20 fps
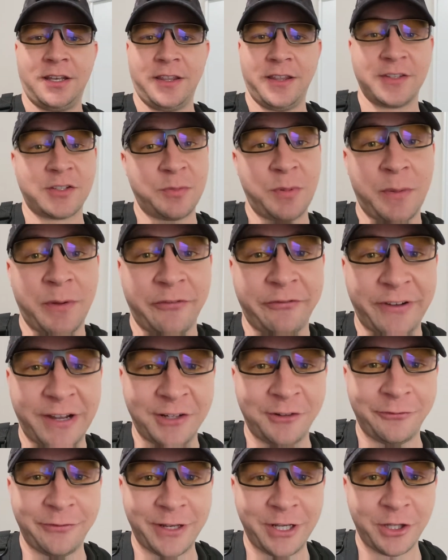This will be my
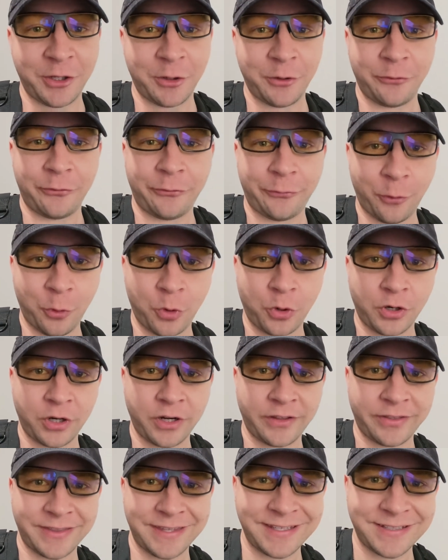final video
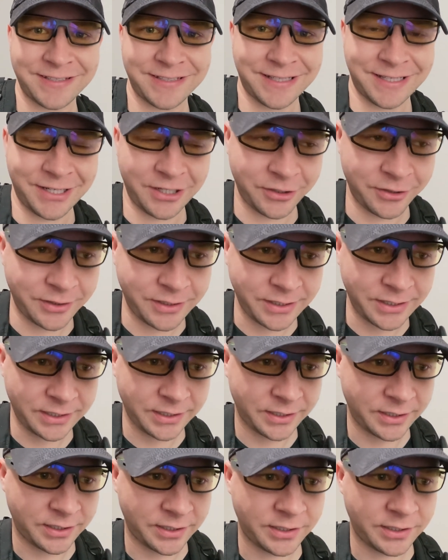for this year.